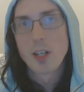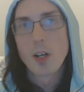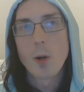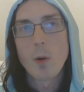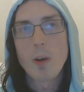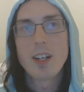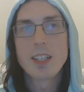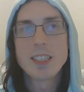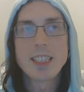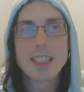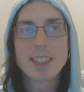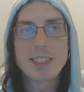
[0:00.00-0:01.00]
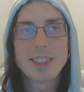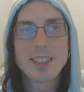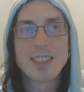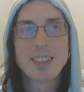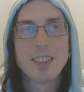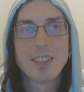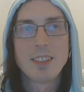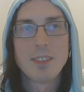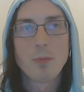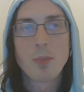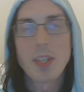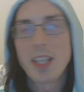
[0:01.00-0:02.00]
or just
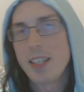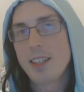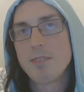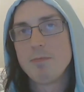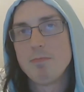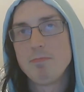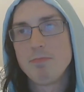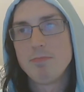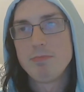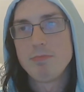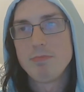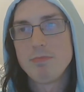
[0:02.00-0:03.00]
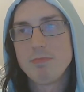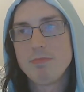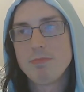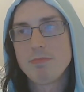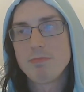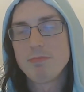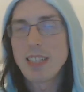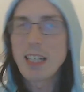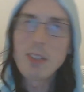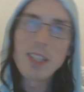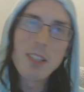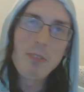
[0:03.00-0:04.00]
like, not
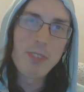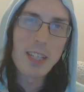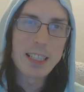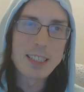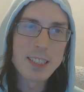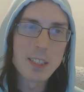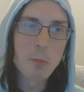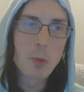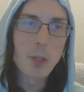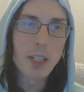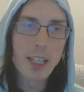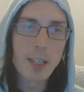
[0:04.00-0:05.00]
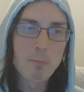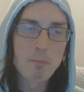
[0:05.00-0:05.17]
really faster, more like